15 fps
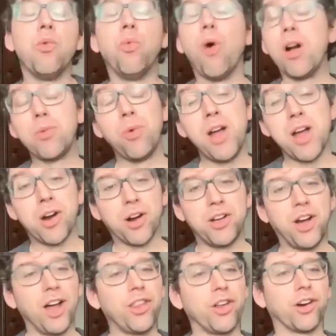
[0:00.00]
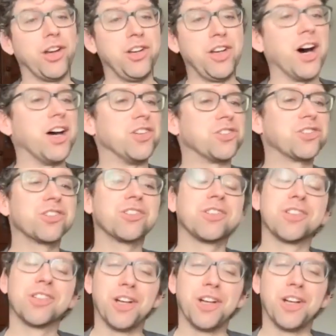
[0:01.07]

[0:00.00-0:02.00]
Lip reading: one way or another, it does,